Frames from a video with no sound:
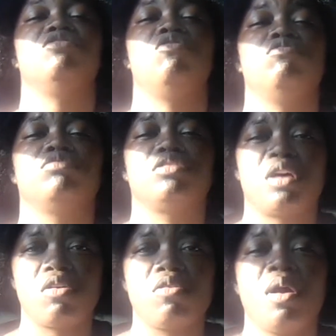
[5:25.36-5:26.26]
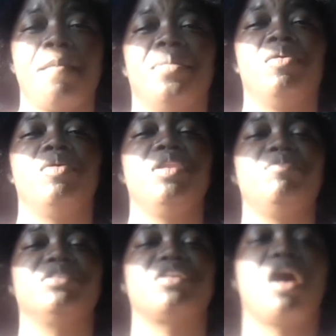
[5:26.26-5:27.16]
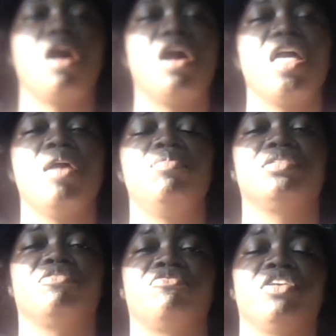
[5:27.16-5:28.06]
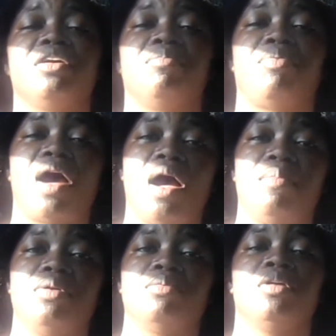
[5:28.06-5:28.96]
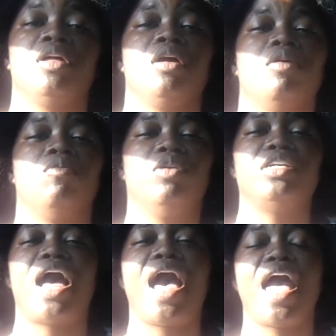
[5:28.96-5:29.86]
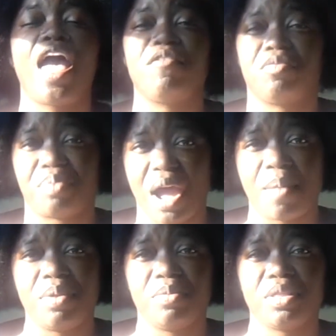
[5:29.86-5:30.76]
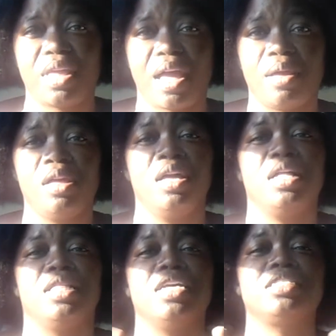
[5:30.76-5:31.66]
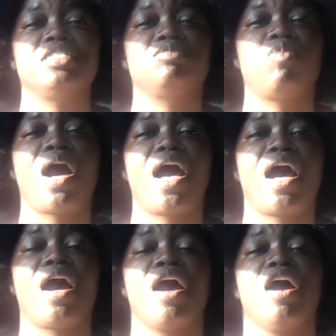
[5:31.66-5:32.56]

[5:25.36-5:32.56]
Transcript: own self, but when it was her, it was a freaking problem, which I have a problem with that. This is why